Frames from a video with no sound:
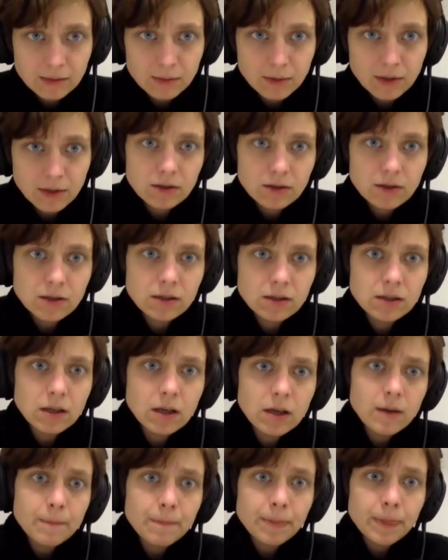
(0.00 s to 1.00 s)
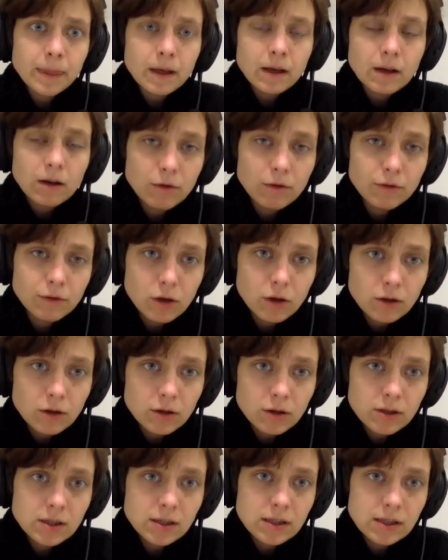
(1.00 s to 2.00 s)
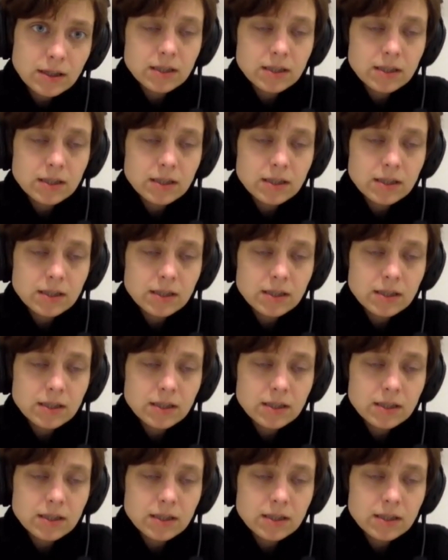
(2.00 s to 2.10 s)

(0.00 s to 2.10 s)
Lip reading: Because, of course, these